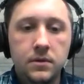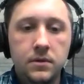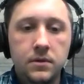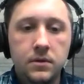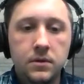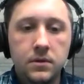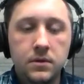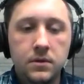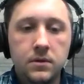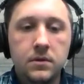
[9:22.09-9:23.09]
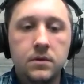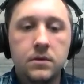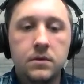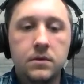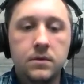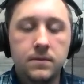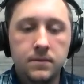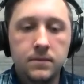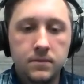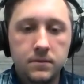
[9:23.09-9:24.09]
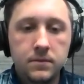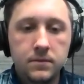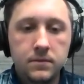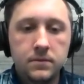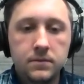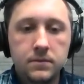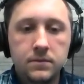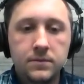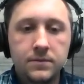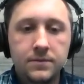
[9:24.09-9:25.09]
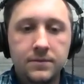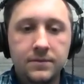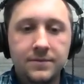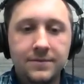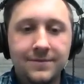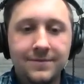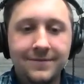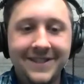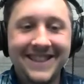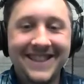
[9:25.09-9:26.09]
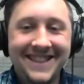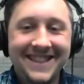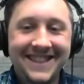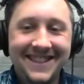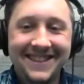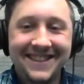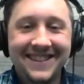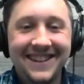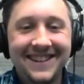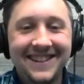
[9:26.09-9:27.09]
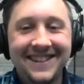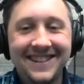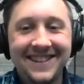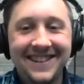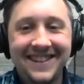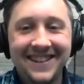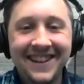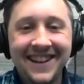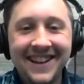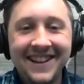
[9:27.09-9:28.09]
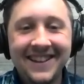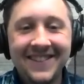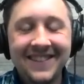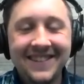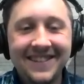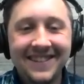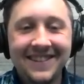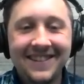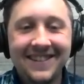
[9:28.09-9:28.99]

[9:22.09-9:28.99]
(silent)